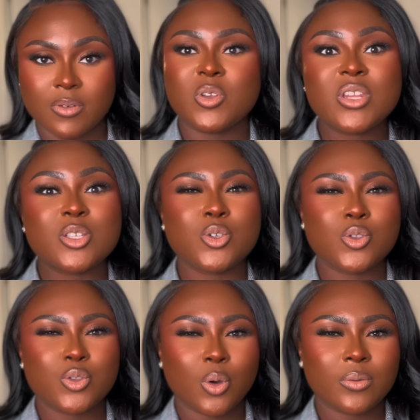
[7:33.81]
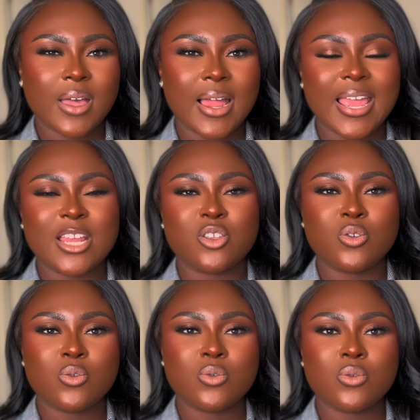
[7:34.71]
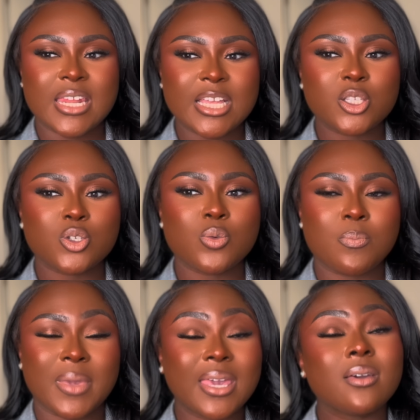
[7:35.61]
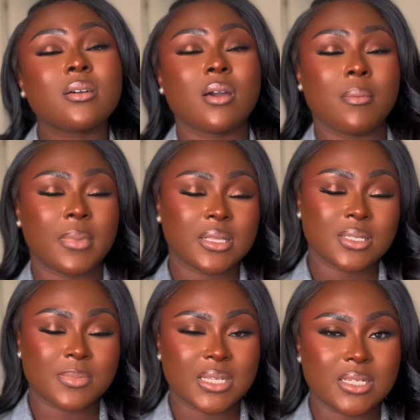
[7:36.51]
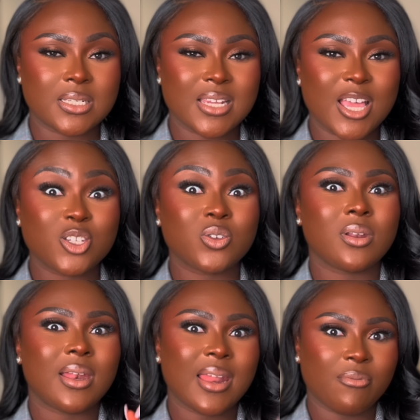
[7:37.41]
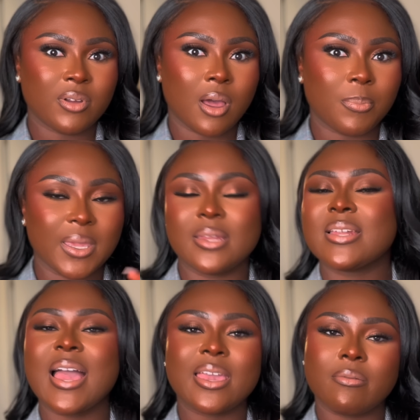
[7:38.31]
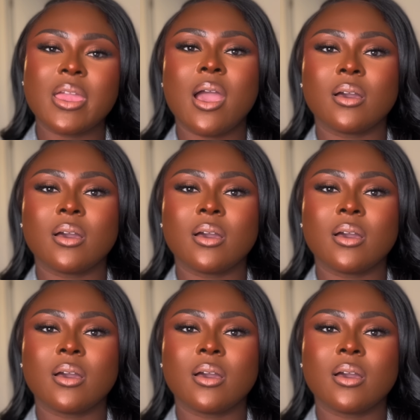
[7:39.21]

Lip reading: You need to know that, and you need to make a commitment to level up in that area.